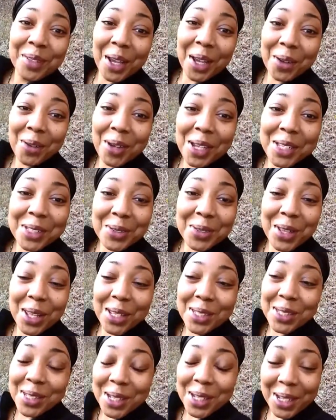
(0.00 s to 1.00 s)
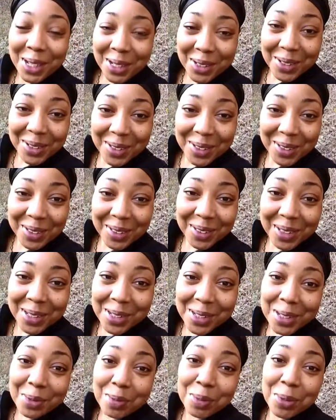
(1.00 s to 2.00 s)
All right, so that's it.
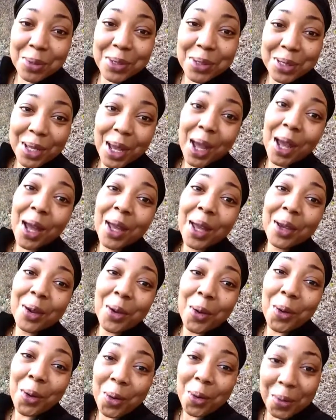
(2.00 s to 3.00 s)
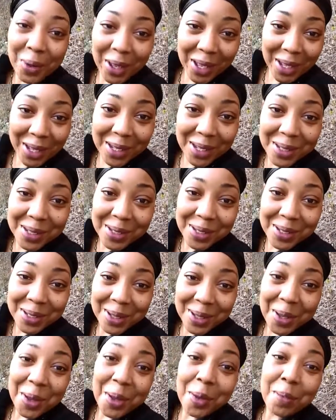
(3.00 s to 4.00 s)
This is Blue Sky, always.
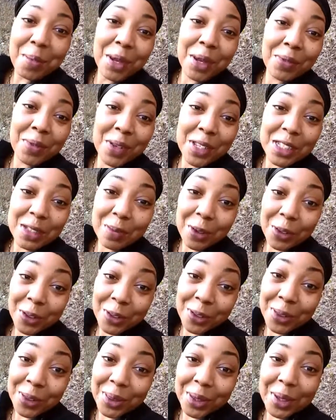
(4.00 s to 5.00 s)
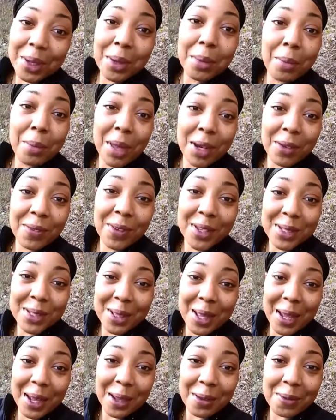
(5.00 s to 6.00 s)
Manifest birth, manifest
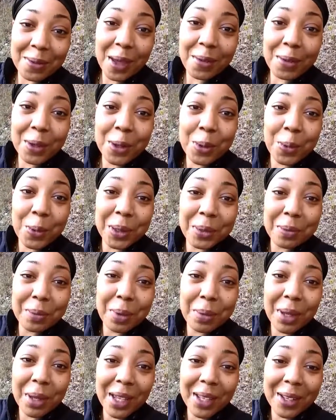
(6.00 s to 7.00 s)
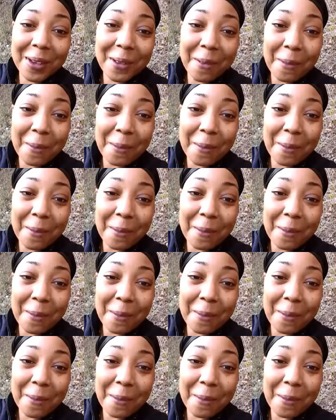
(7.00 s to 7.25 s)
life. Have a good one. Bye-bye.